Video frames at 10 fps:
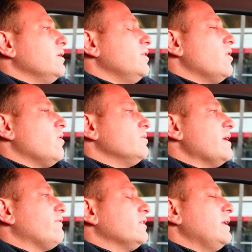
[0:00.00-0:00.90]

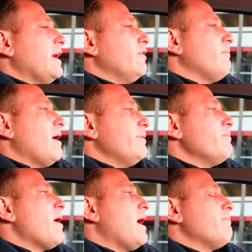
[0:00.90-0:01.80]
Definitely not your mom
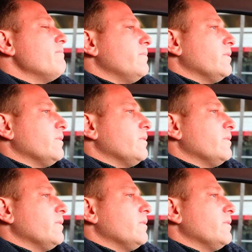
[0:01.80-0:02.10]
and pop